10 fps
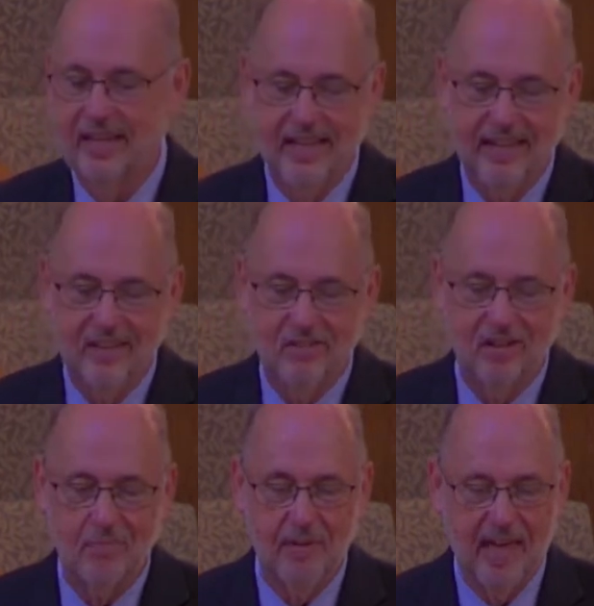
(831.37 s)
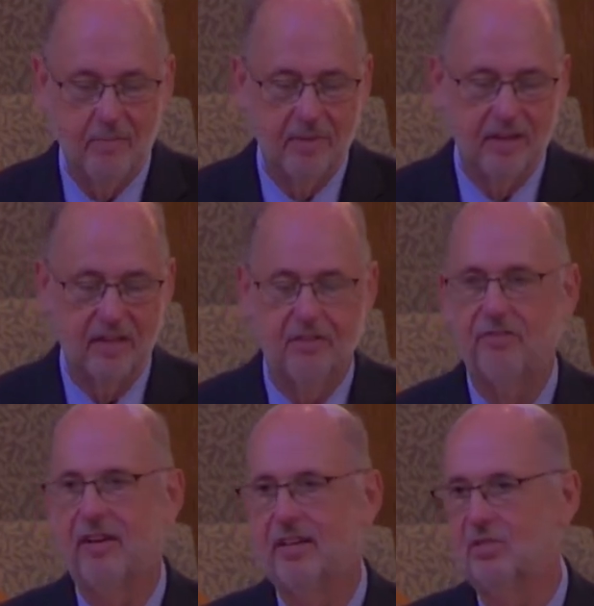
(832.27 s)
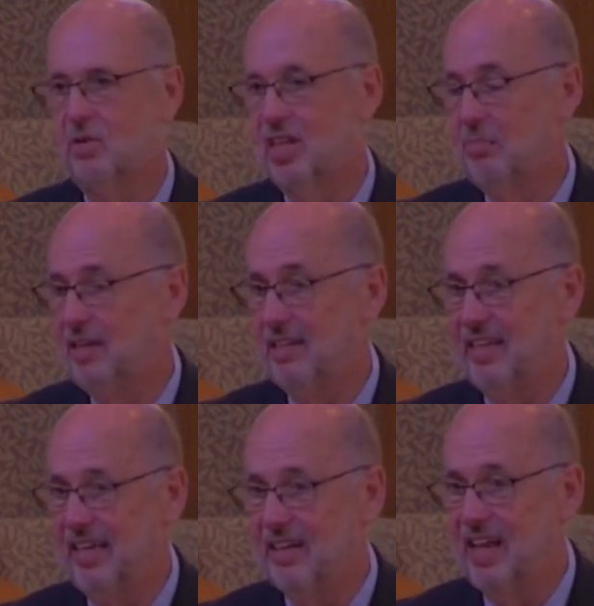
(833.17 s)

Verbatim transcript: it's a commandment, dear friends, one of the Big Ten.